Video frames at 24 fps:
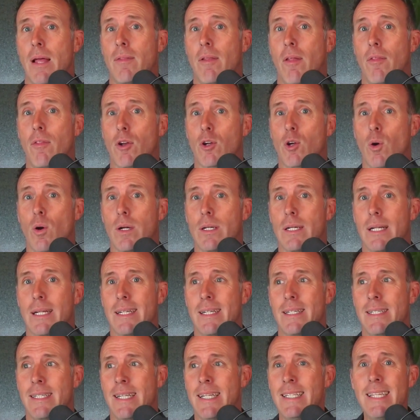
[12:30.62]
And then they're going,
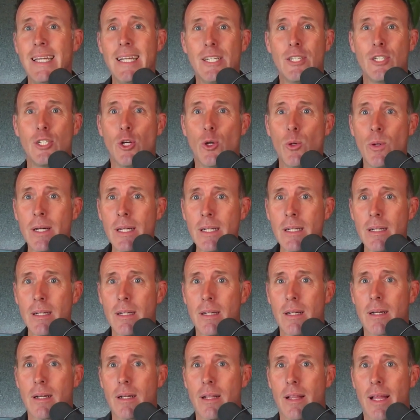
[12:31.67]
did they do it?
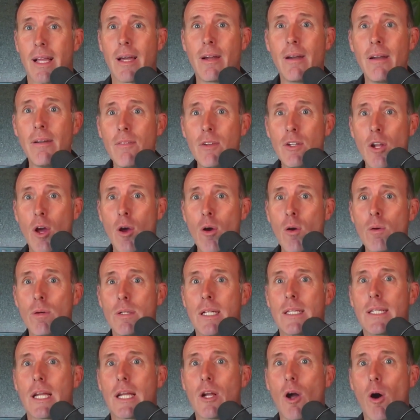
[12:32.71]
Like, I don't even know.
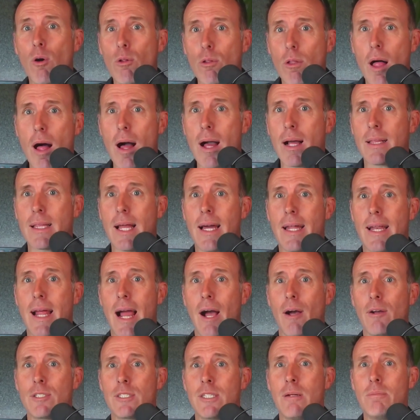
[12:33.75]
Did they go lock that
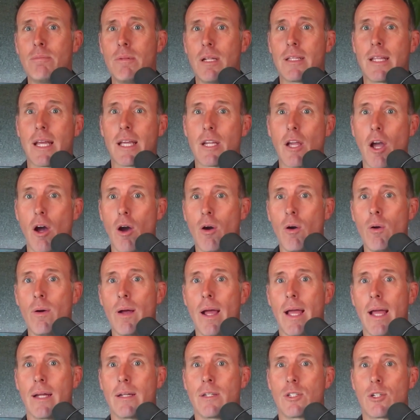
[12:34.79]
house up? Did they go
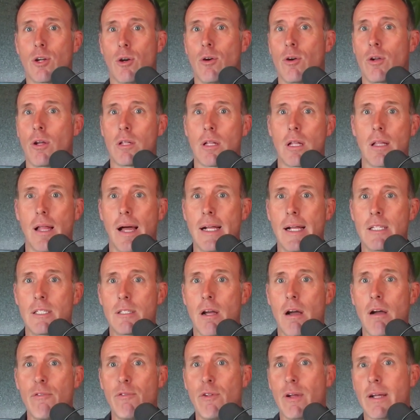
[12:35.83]
and turn all the lights
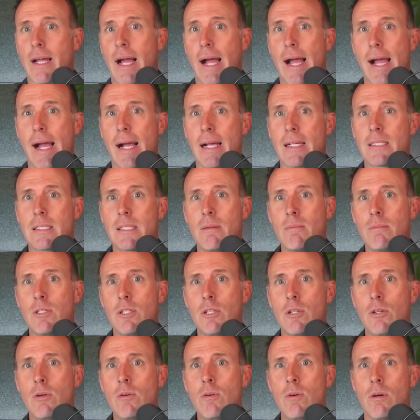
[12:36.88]
off like I asked them
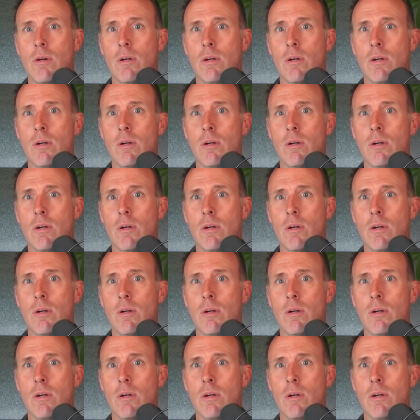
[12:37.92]
to?